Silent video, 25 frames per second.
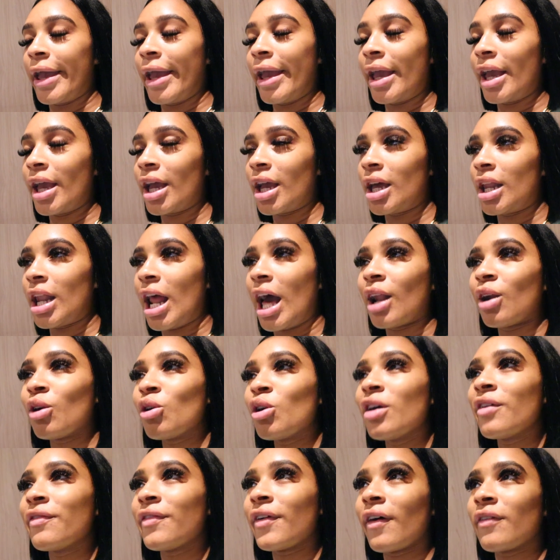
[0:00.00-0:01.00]
And I
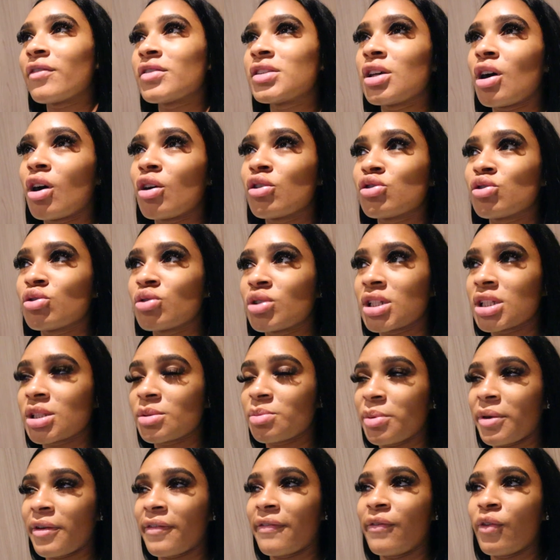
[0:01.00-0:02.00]
don't know if I've told you
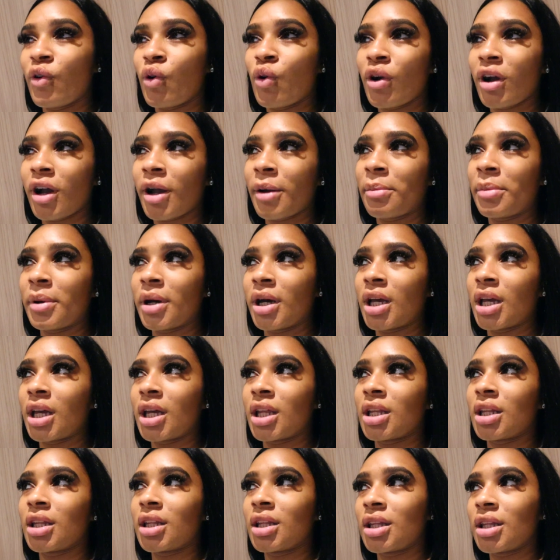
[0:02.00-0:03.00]
this before,
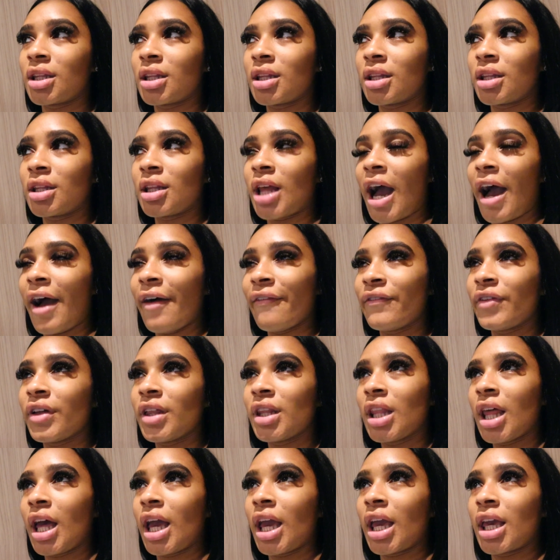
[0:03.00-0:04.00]
but I
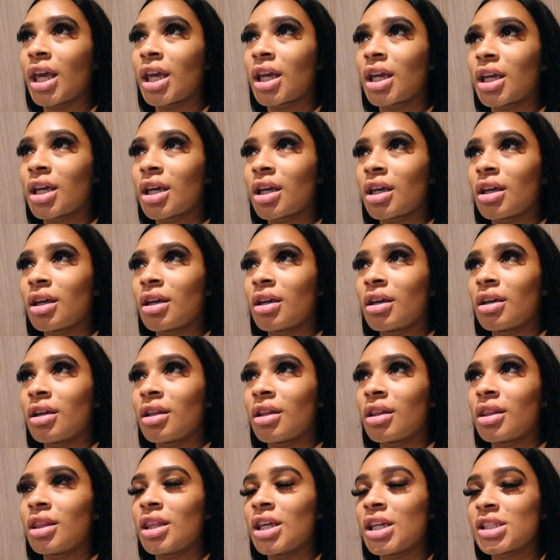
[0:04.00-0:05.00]
feel like
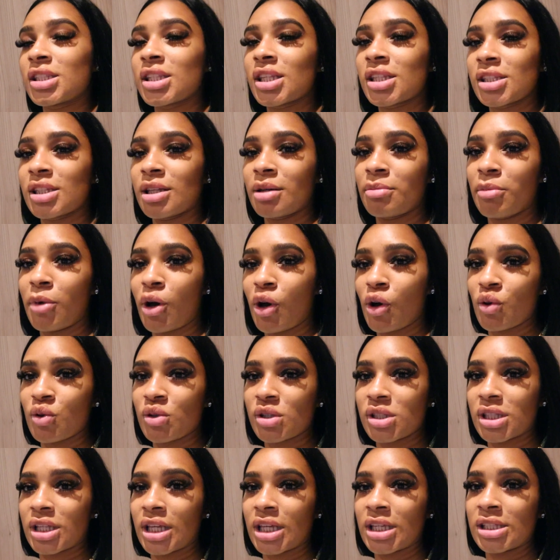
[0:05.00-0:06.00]
this is the
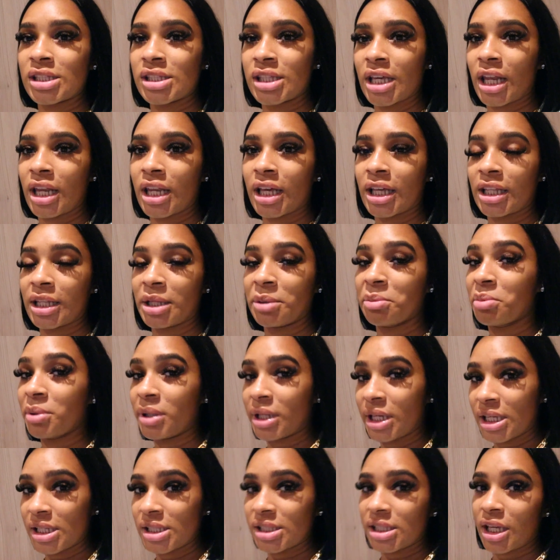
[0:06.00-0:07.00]
most aesthetically
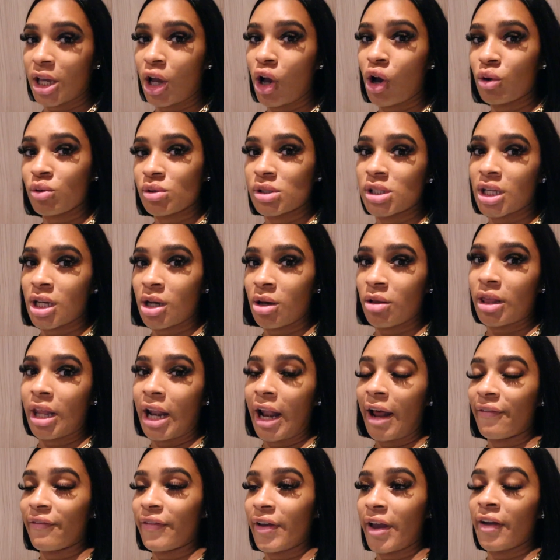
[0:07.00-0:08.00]
pleasing hotel
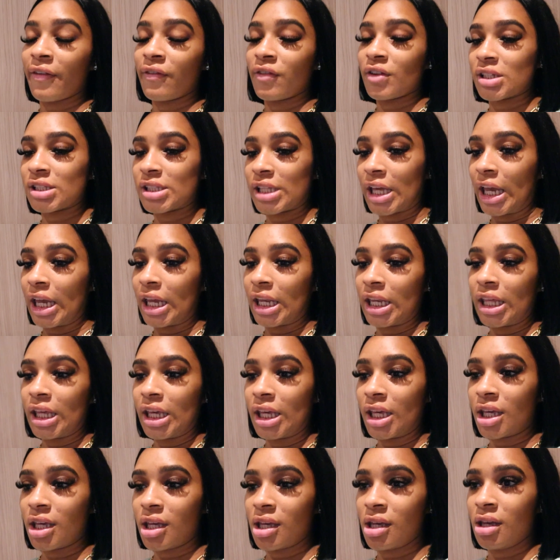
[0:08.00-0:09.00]
that I've ever stayed
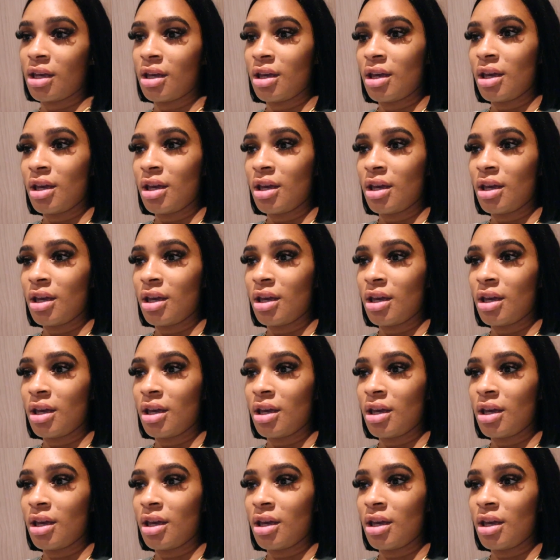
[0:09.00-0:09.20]
in.